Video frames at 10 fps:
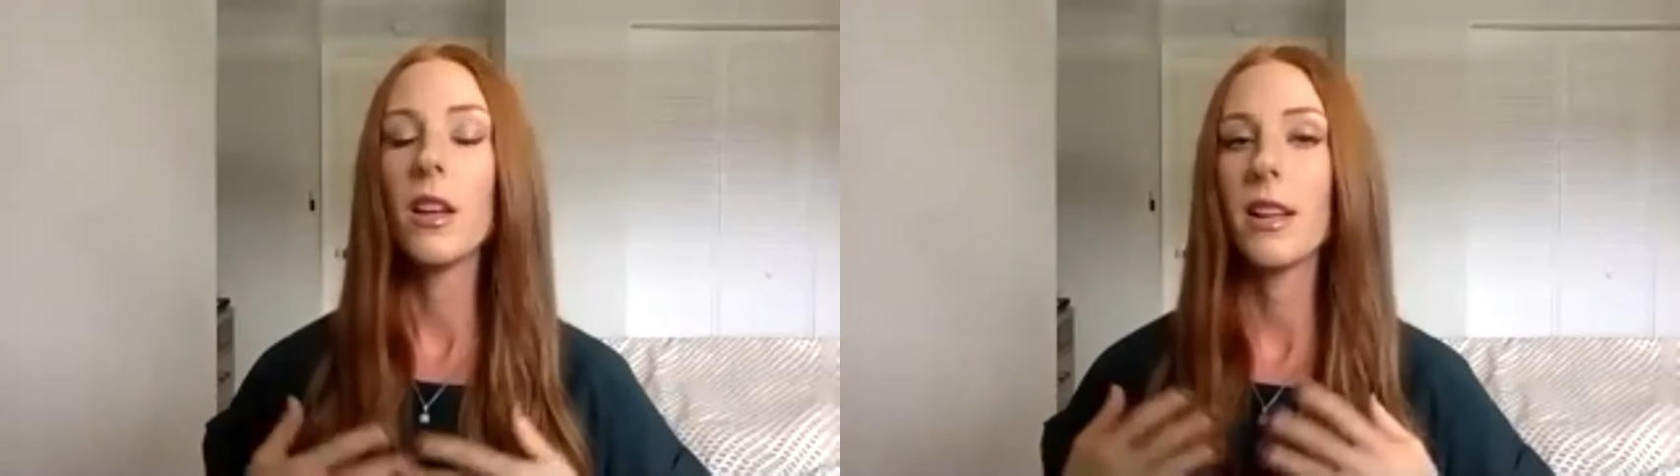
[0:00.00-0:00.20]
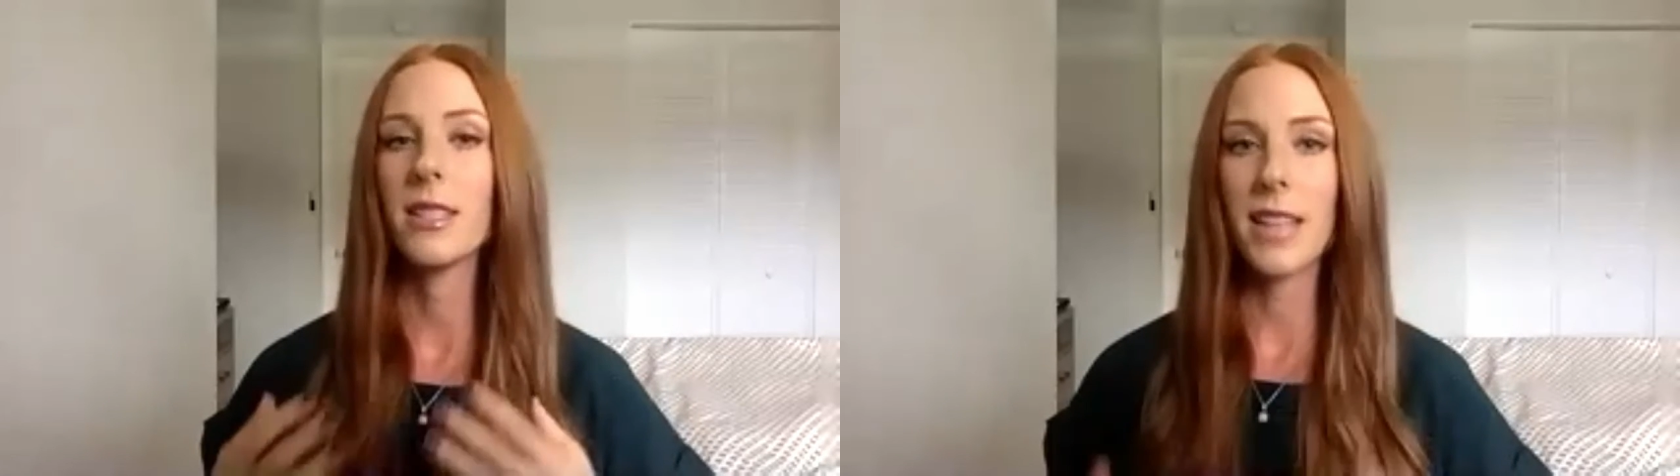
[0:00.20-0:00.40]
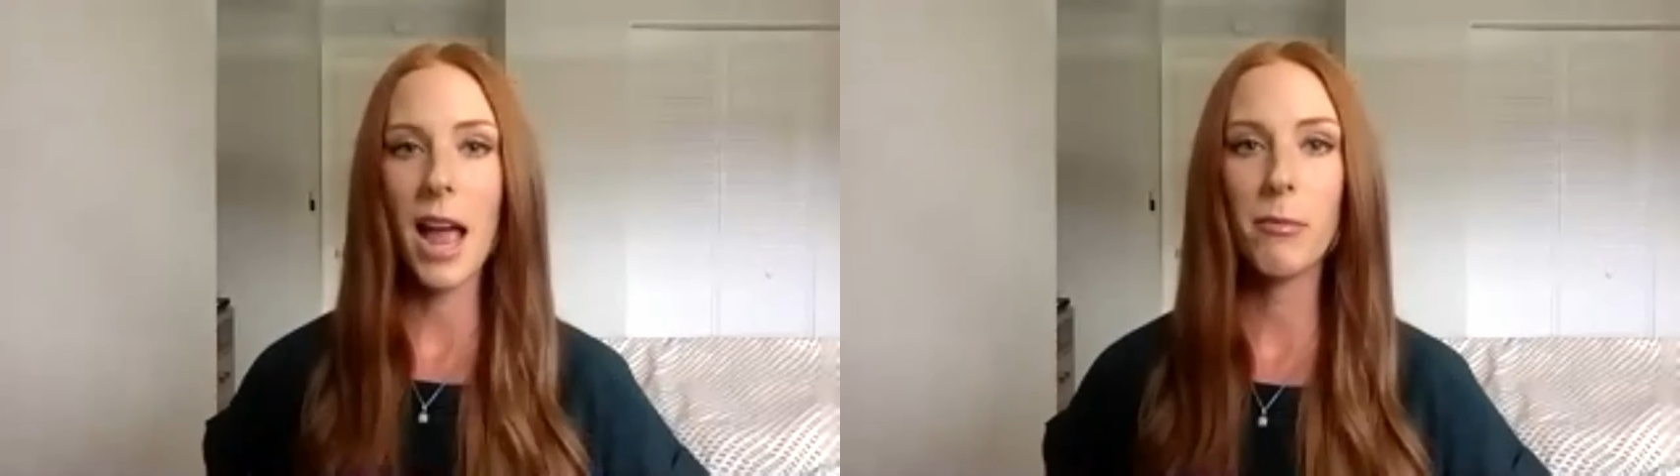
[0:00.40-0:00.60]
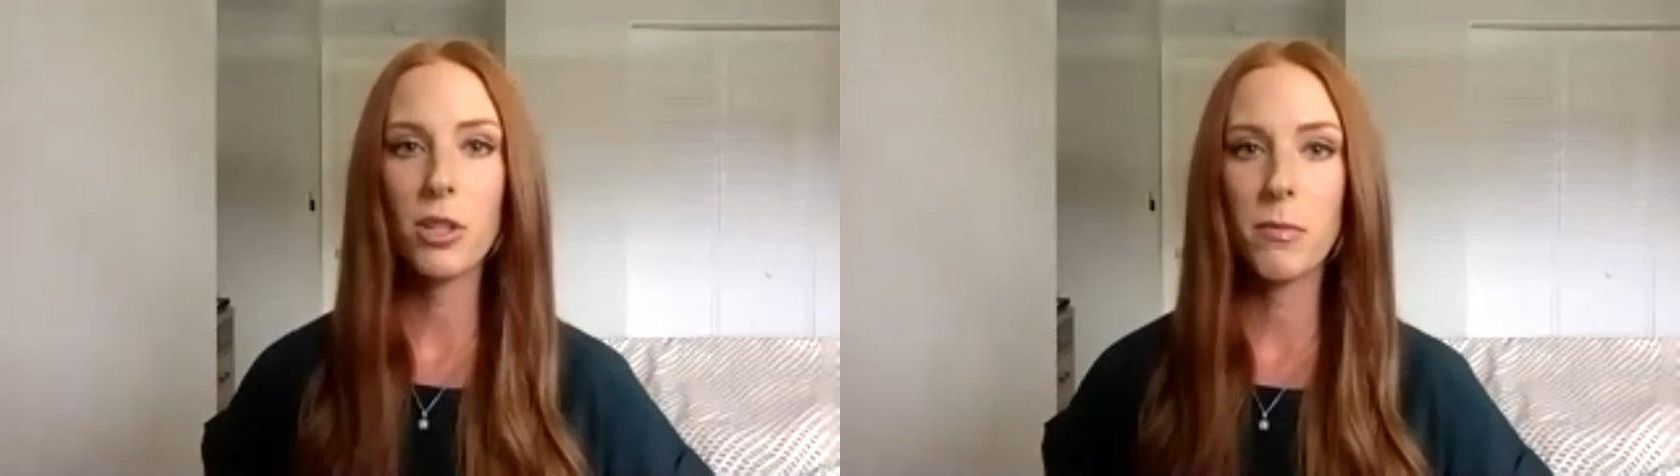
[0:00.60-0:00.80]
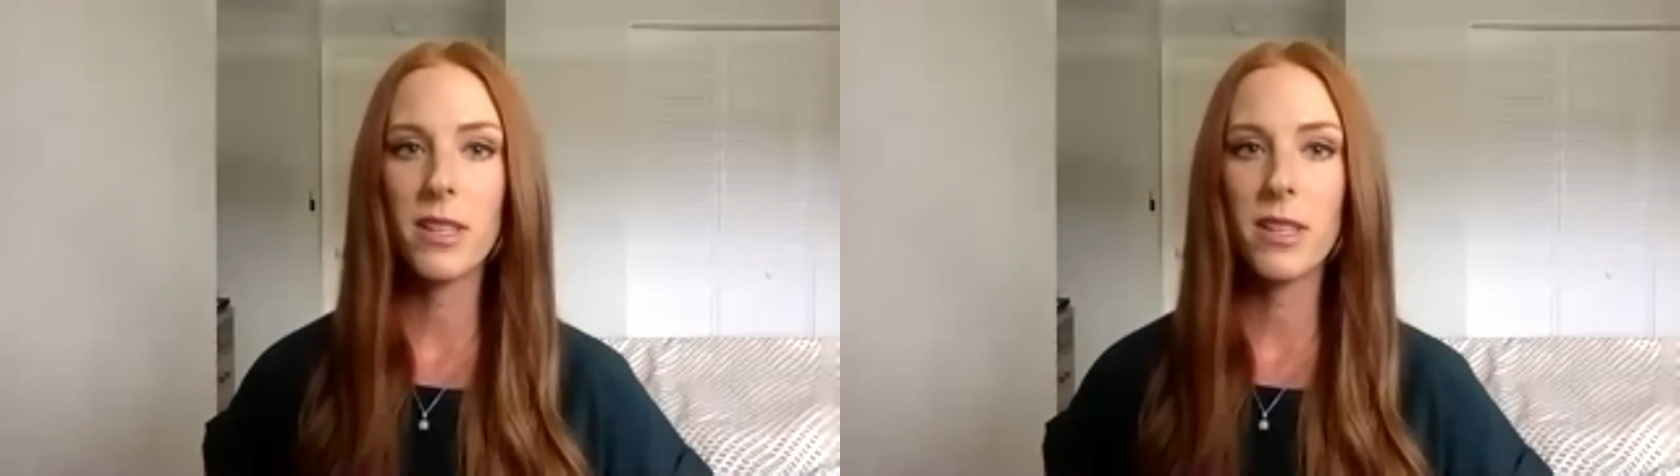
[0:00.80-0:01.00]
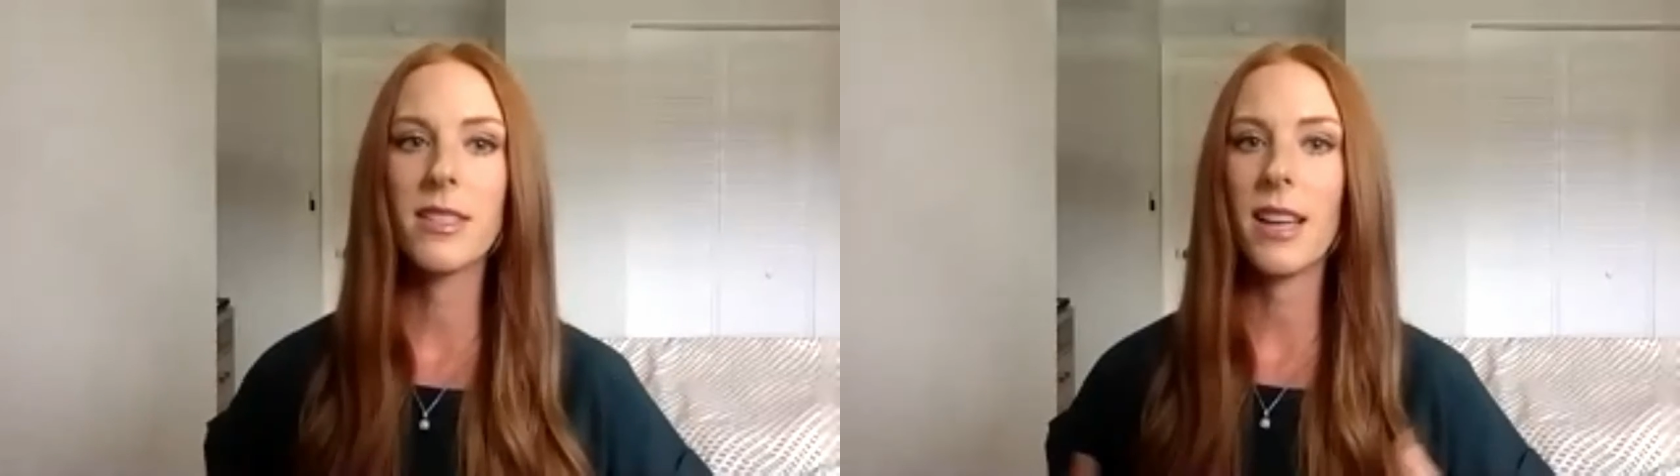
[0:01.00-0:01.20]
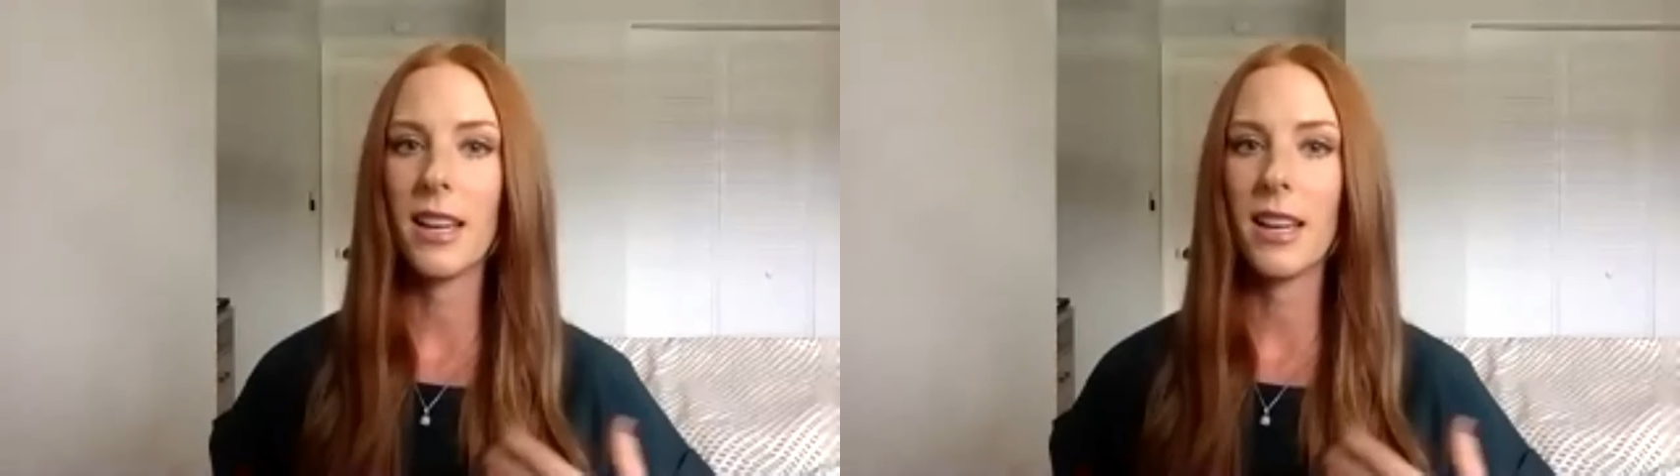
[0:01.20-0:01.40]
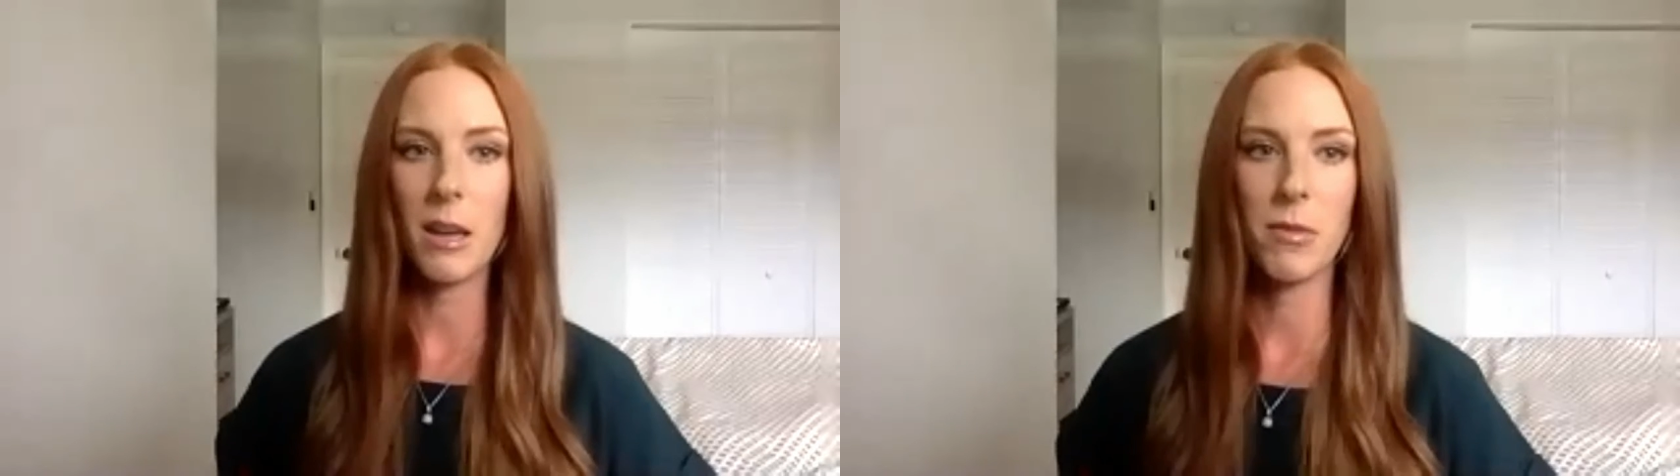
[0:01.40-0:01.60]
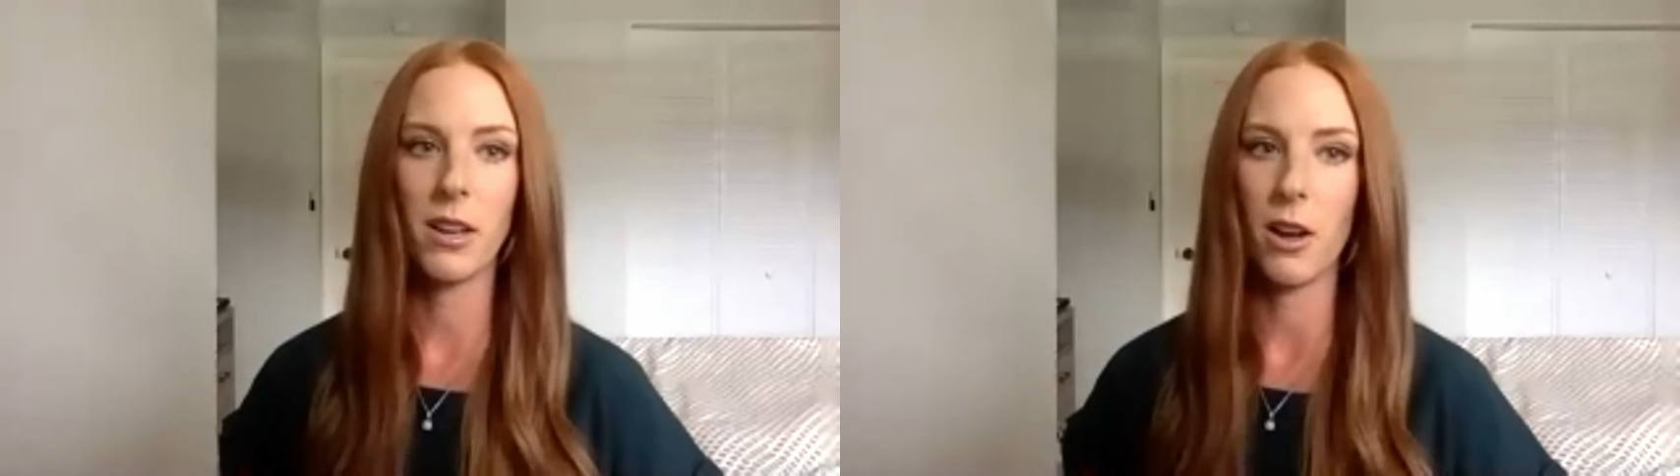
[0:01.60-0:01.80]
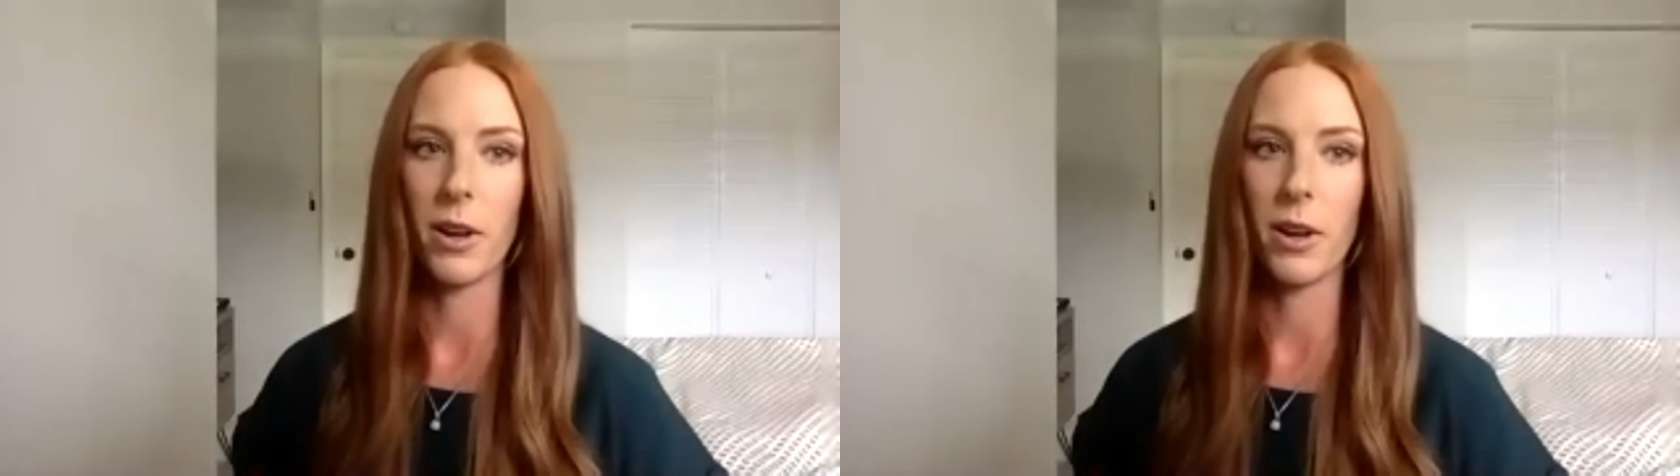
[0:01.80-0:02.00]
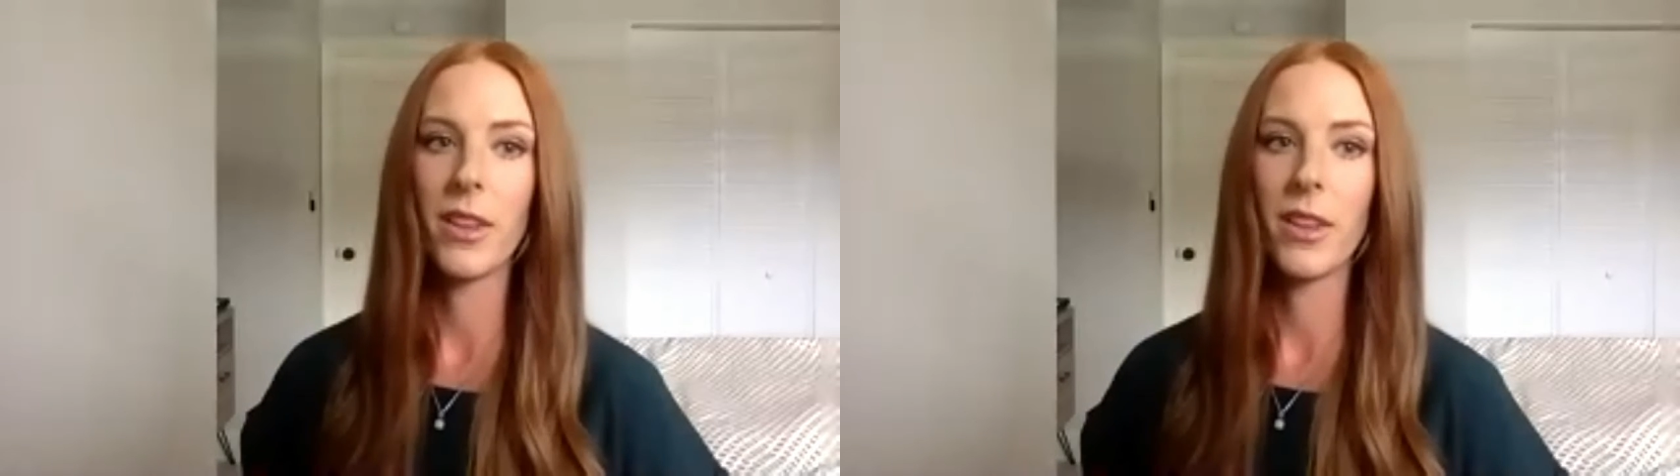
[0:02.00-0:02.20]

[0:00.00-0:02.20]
establish business and keep it going.